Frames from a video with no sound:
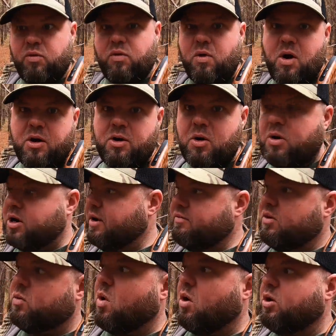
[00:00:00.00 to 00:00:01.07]
Before I know it, I've
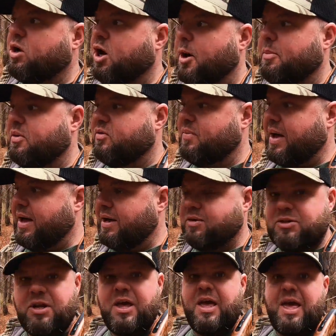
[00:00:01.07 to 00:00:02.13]
done walked a couple of
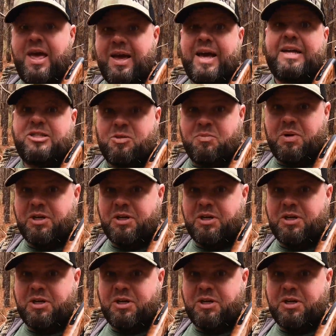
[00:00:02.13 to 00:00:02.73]
miles, got some